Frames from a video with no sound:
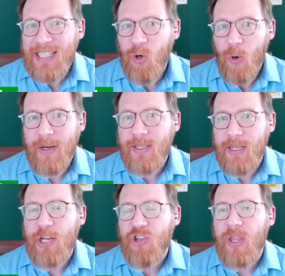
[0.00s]
is an
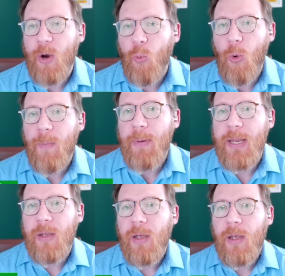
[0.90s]
organization that would
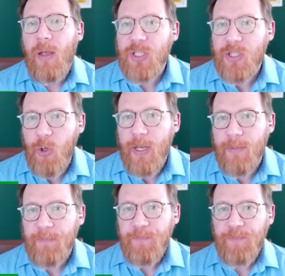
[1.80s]
be
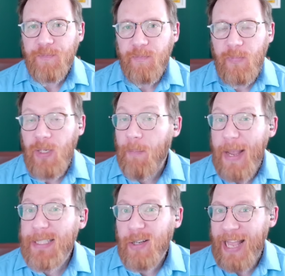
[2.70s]
suited
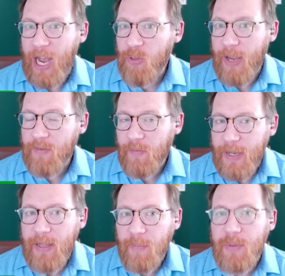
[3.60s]
based on how they've
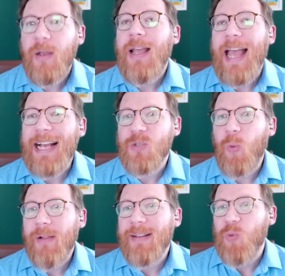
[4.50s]
developed, as
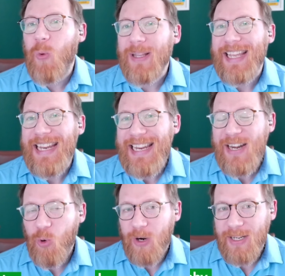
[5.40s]
well as what they
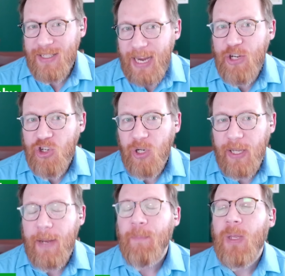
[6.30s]
need
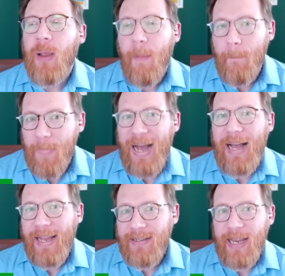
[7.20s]
organizationally.
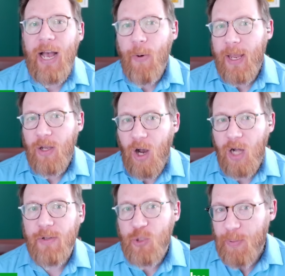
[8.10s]
Buy down a
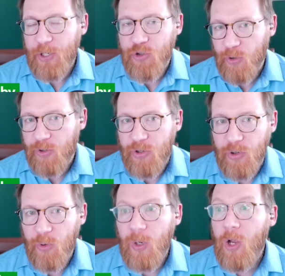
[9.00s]
college pitcher or
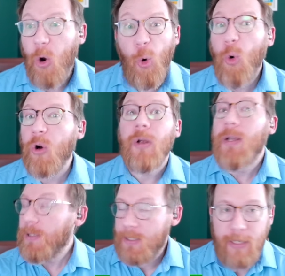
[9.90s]
two, or
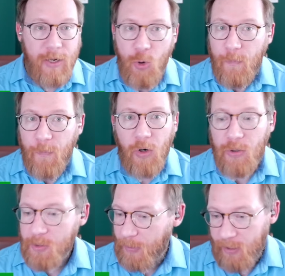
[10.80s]
see who
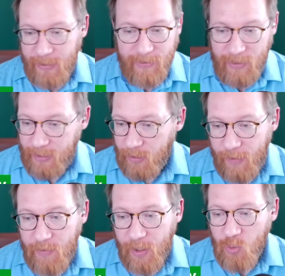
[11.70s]
falls, because that's a thing that
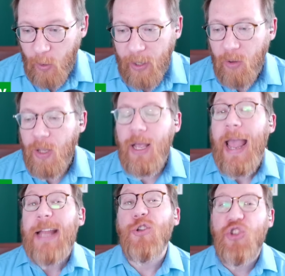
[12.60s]
they've done as well,
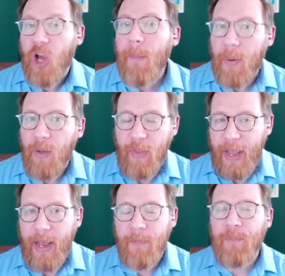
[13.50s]
and jump on
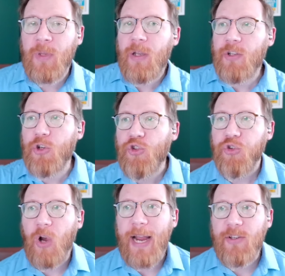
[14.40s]
that to
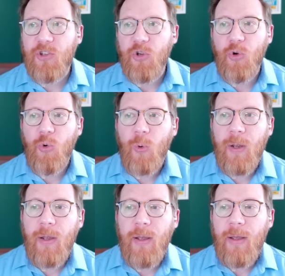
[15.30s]
try to
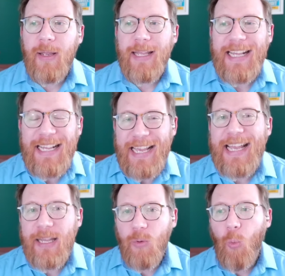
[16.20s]

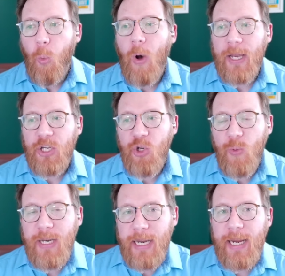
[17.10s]
get what you
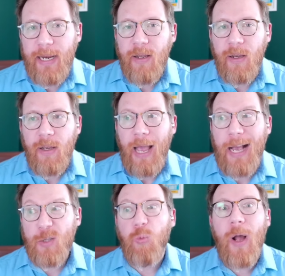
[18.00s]
need,
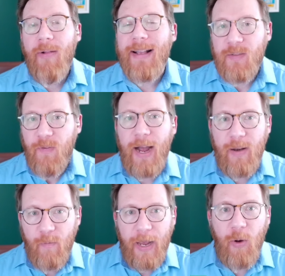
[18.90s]
as well as
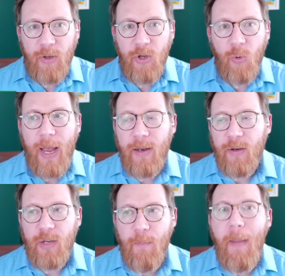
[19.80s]
find value
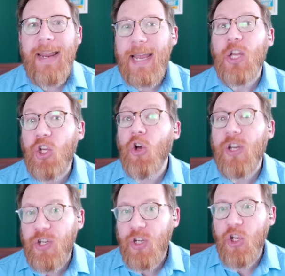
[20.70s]
and make a
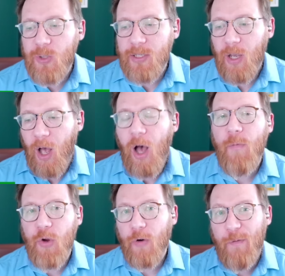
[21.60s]
good use
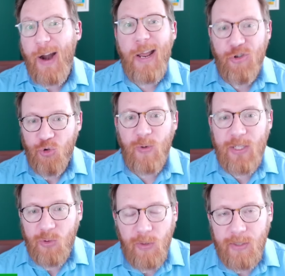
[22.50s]
of your financial
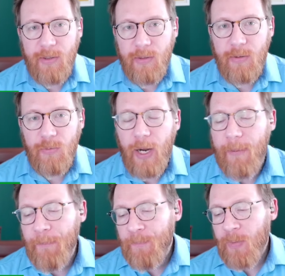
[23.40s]
resources, right?
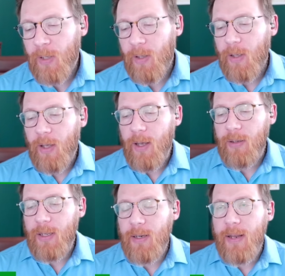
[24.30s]

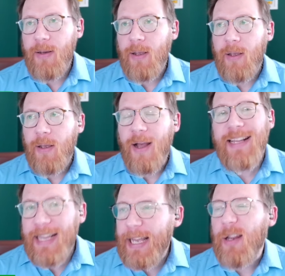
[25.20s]
And
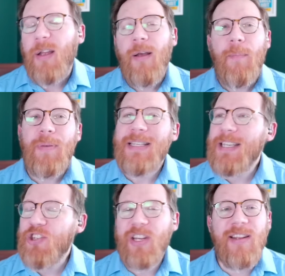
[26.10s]
again,
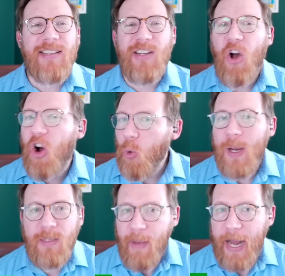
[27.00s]
position doesn't
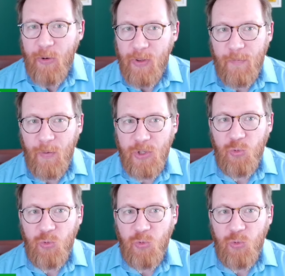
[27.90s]
always matter in the first